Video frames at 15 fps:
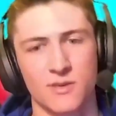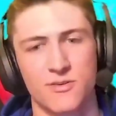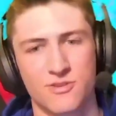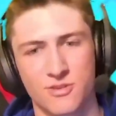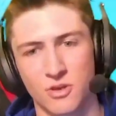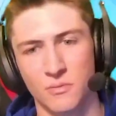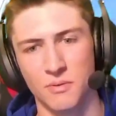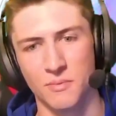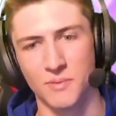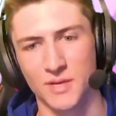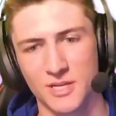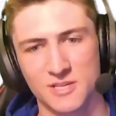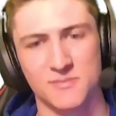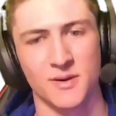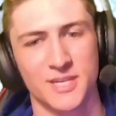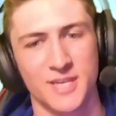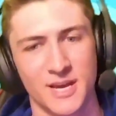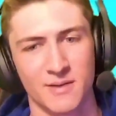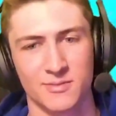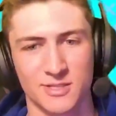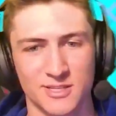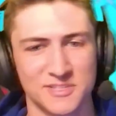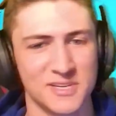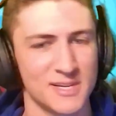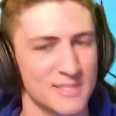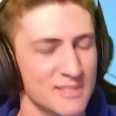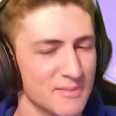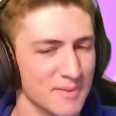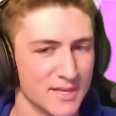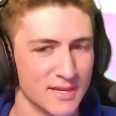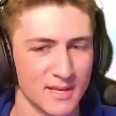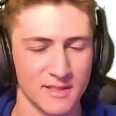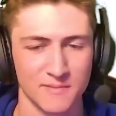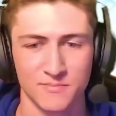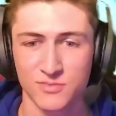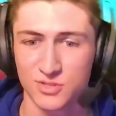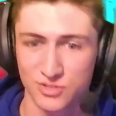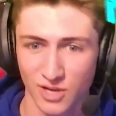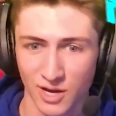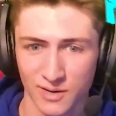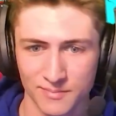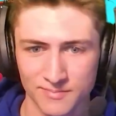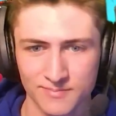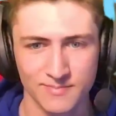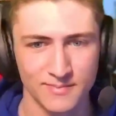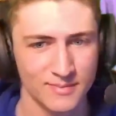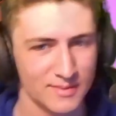stupid because my camera decided to be kind of dumb.